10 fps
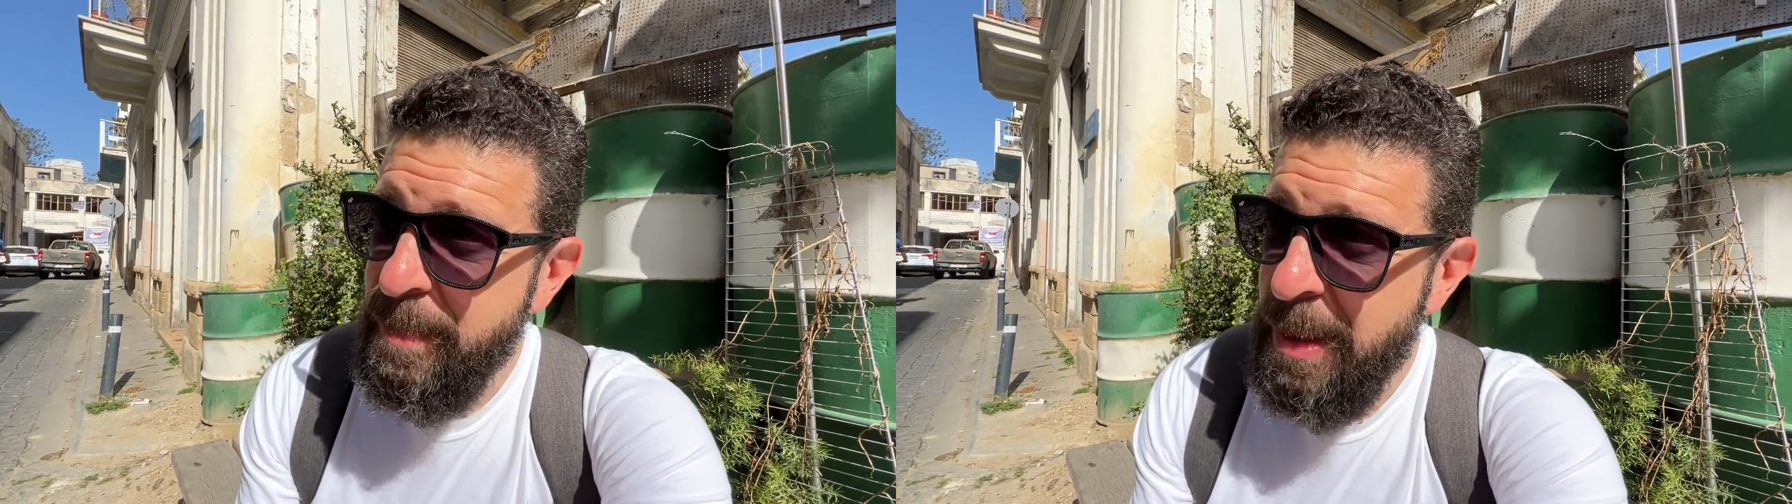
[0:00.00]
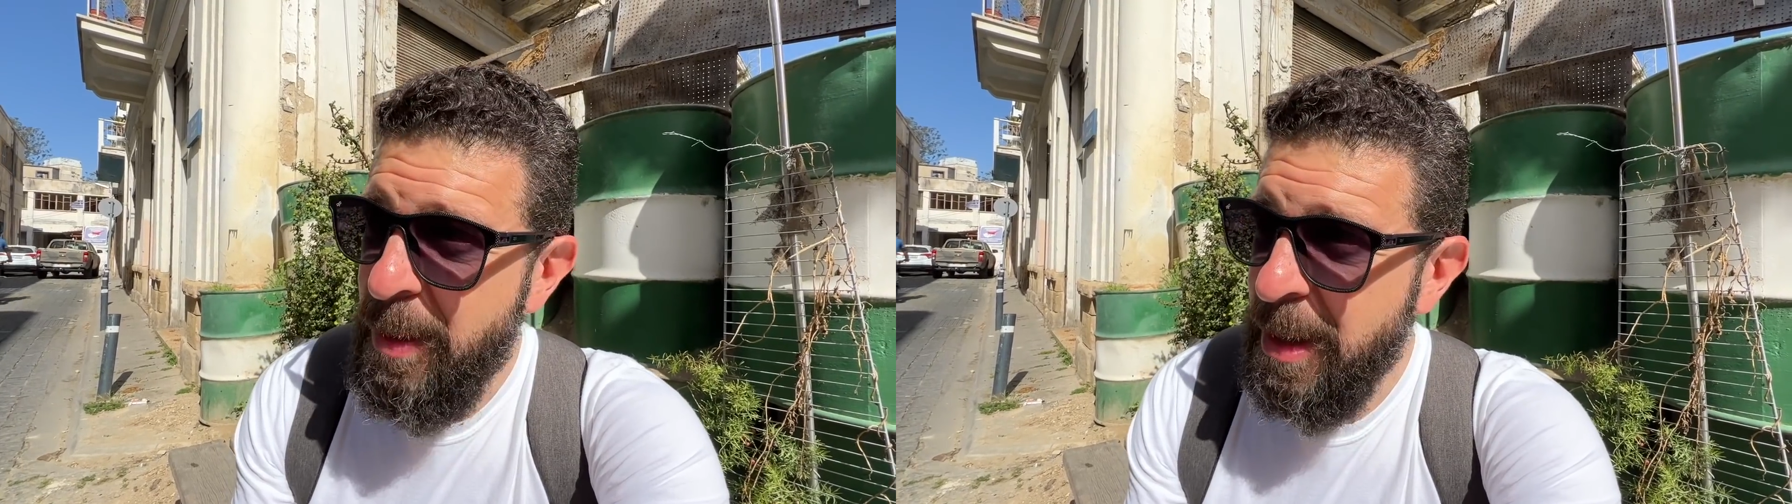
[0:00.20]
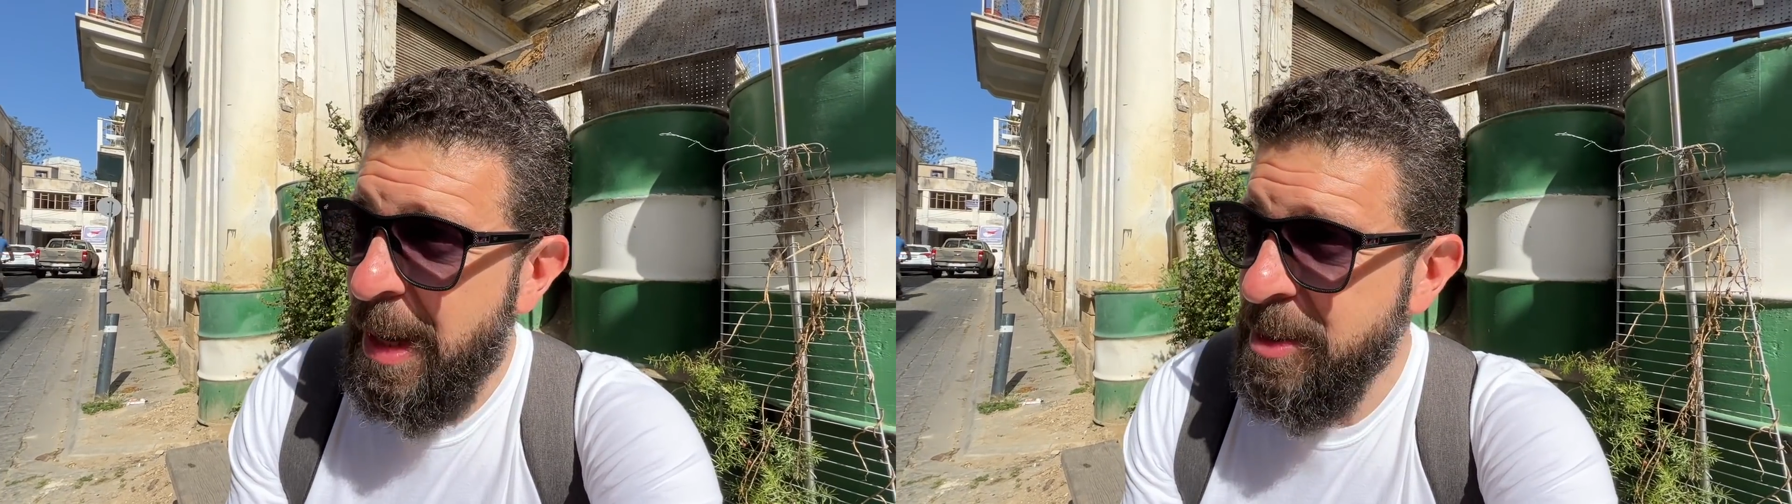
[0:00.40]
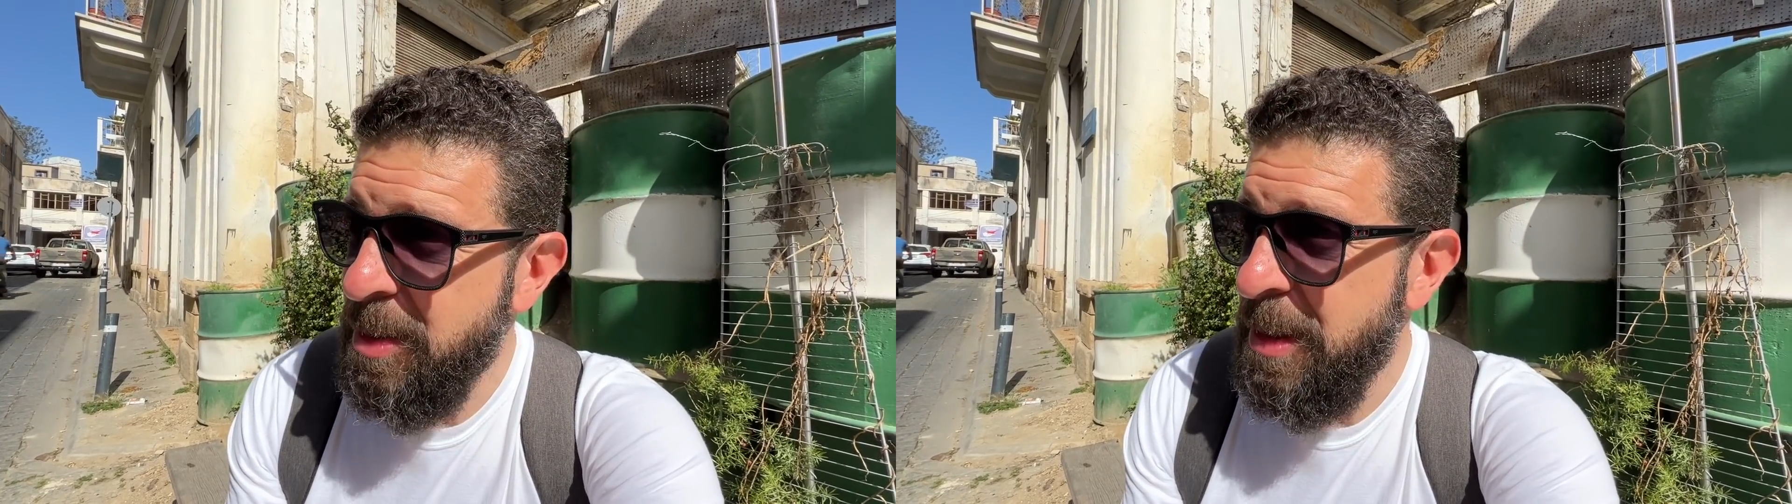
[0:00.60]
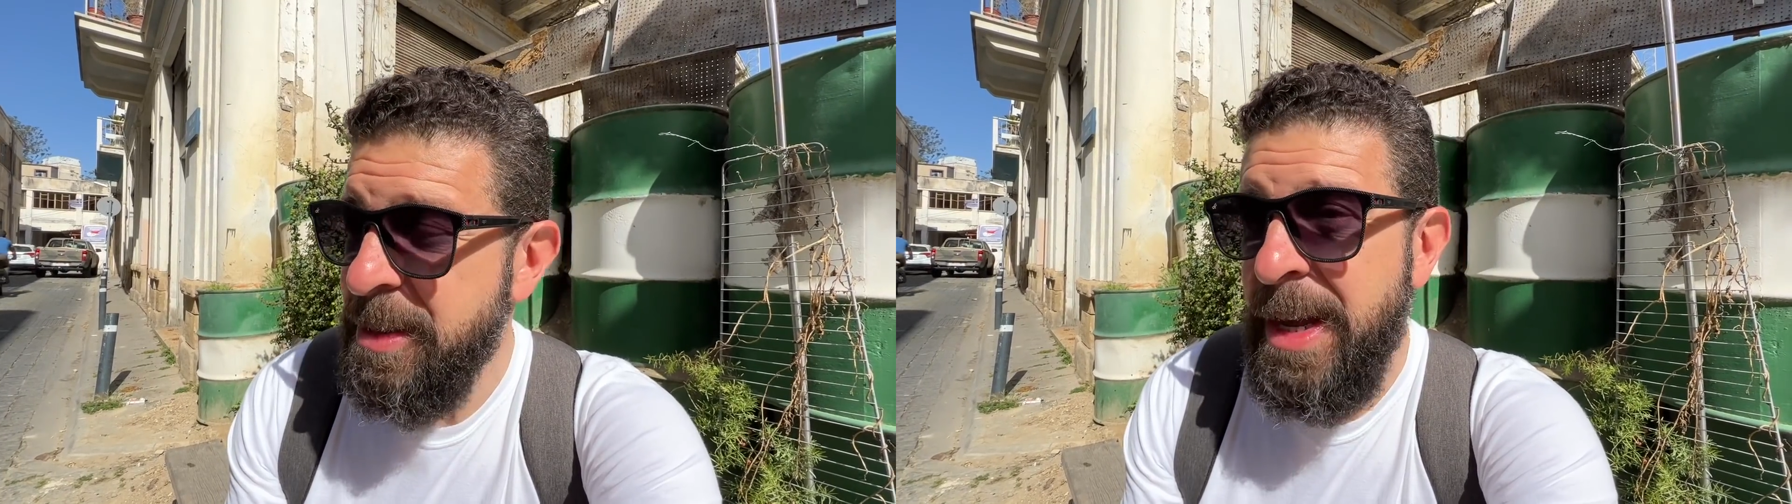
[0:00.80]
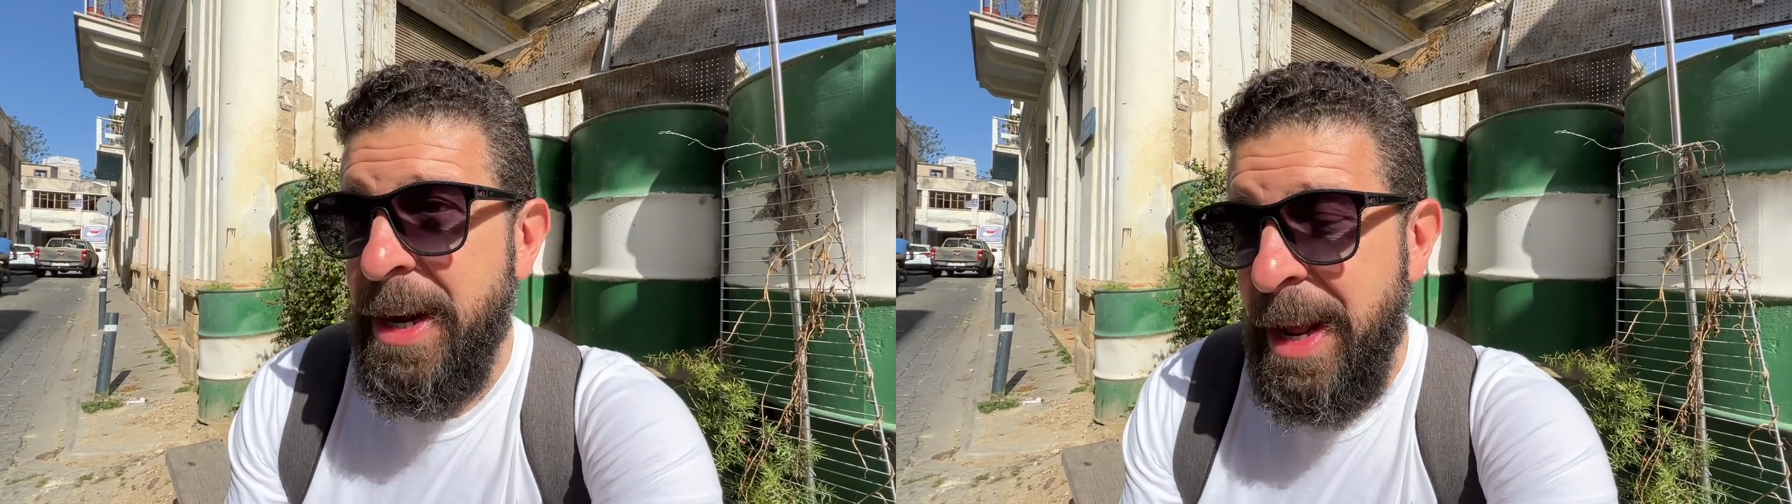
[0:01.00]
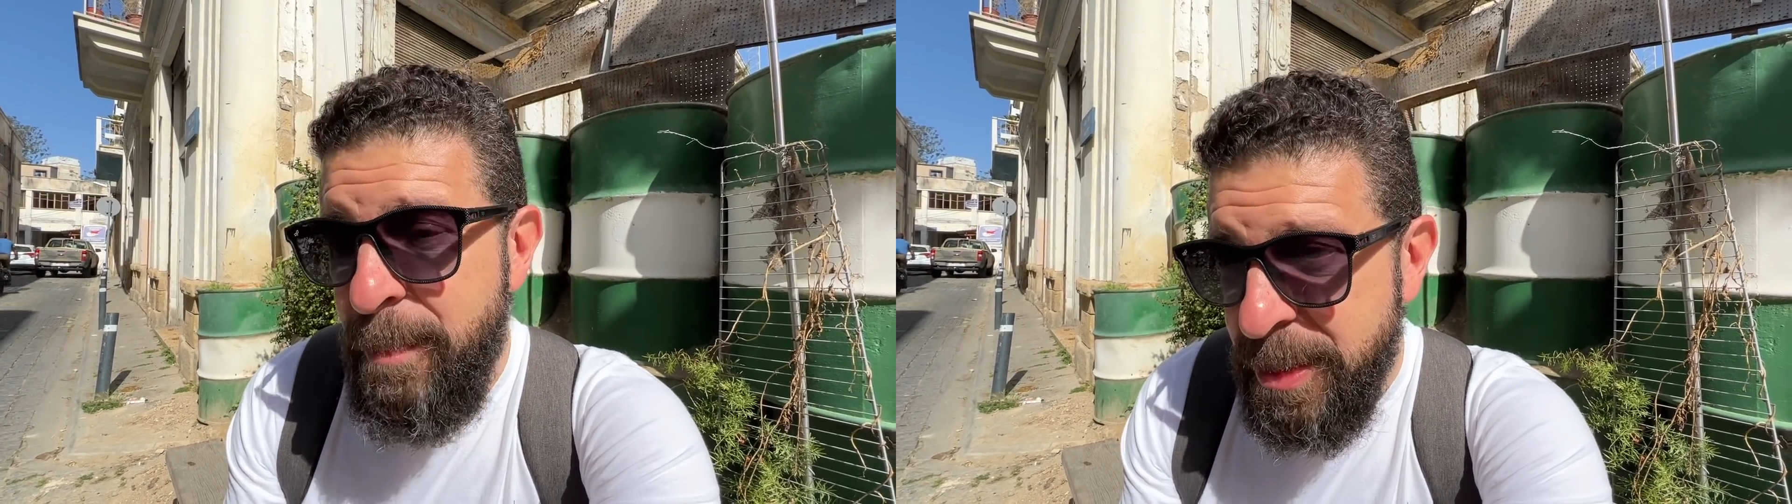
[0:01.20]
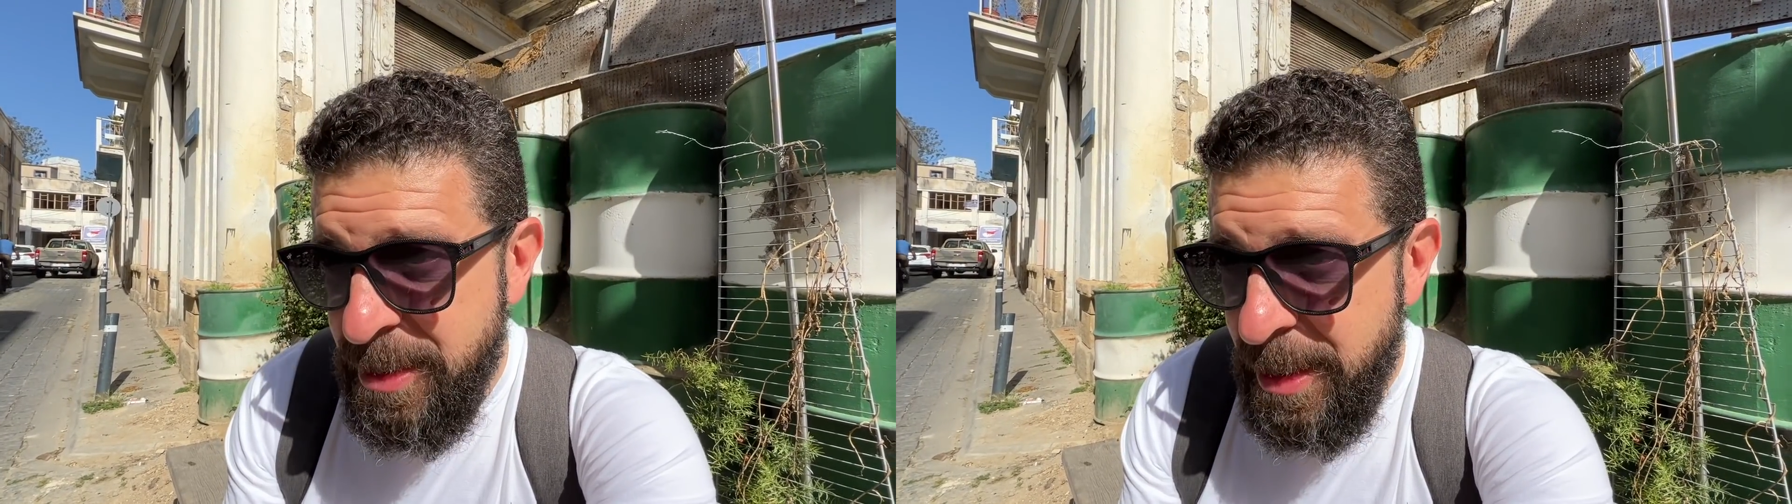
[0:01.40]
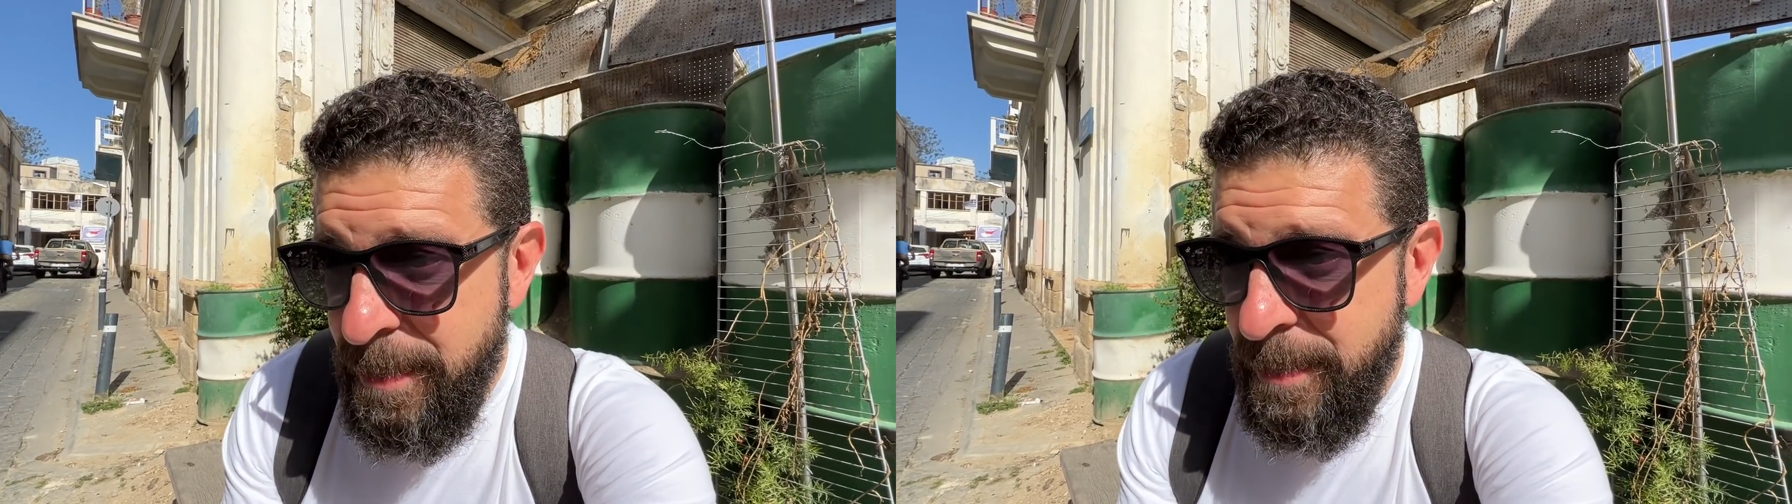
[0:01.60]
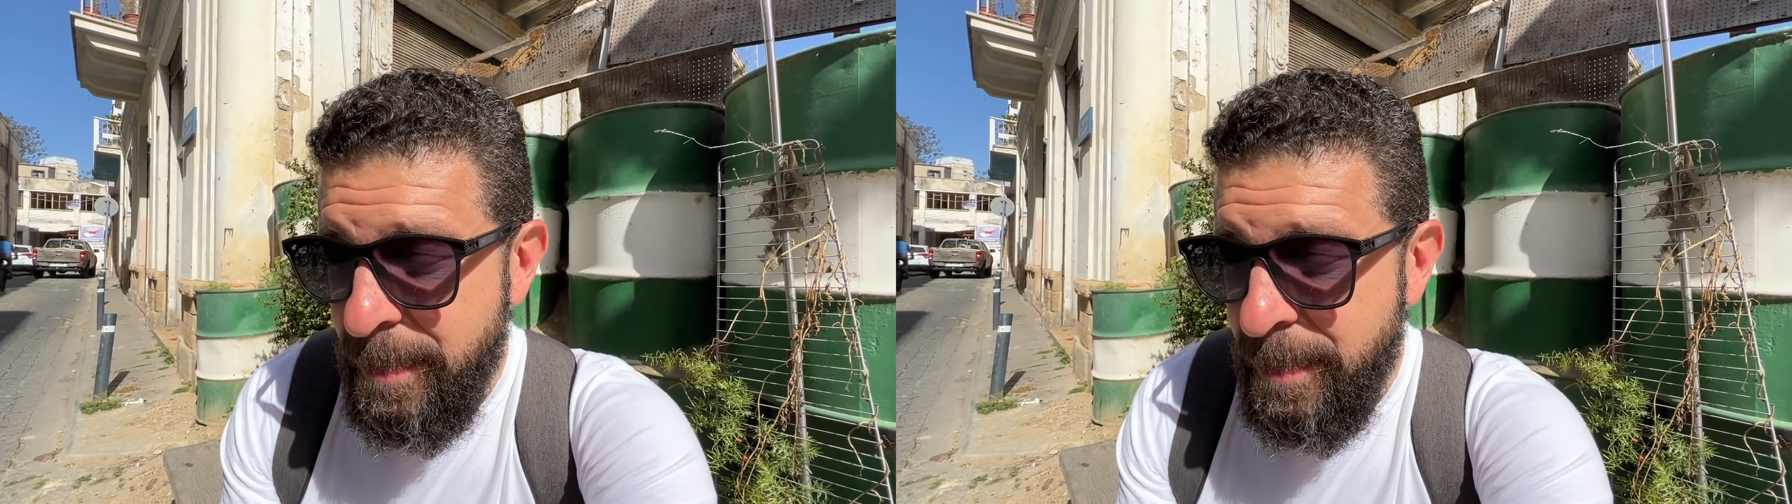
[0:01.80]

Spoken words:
Now, a consulate is not an embassy.